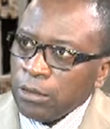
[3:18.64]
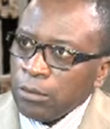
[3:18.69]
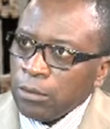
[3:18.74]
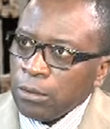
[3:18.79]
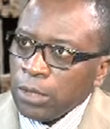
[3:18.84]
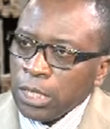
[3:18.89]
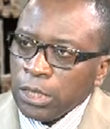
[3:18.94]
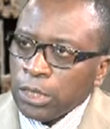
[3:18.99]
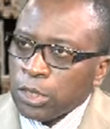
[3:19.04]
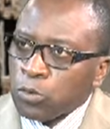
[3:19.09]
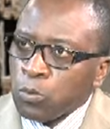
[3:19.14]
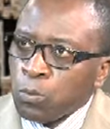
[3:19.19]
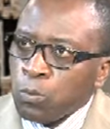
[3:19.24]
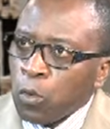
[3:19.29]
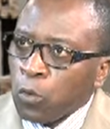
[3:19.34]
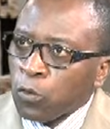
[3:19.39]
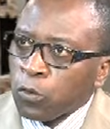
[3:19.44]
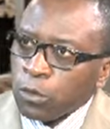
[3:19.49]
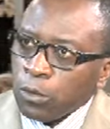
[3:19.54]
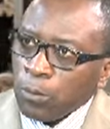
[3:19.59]
into
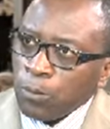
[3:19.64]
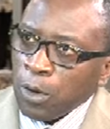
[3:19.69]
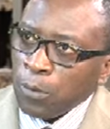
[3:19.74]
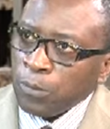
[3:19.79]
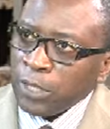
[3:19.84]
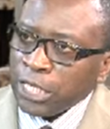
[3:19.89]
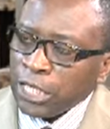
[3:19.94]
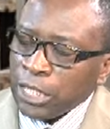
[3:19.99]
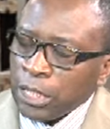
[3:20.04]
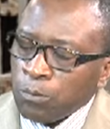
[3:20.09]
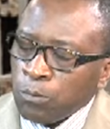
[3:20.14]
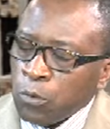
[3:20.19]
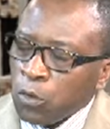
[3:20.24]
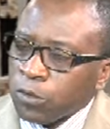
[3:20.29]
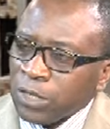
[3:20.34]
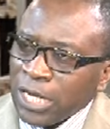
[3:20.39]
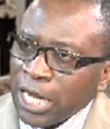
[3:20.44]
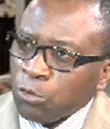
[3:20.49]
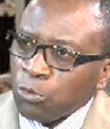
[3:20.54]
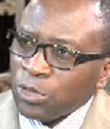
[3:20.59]
both public, in
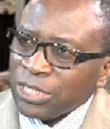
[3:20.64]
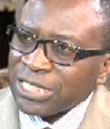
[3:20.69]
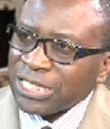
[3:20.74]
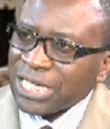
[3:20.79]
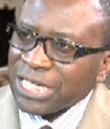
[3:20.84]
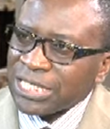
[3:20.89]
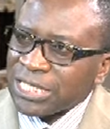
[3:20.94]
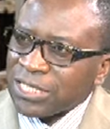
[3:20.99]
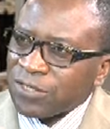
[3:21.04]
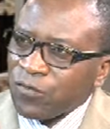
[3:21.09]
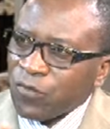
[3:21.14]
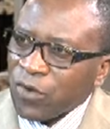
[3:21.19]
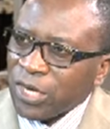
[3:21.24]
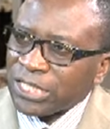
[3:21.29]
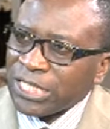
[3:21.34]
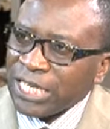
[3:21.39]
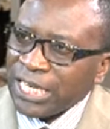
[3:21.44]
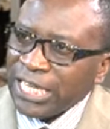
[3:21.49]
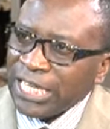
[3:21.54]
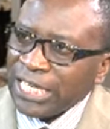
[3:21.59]
both languages, that is
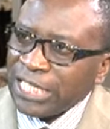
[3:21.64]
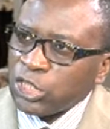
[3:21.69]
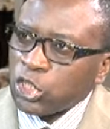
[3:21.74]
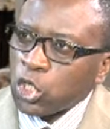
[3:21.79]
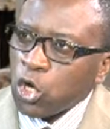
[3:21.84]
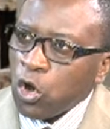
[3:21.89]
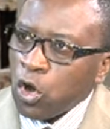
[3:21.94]
French and English,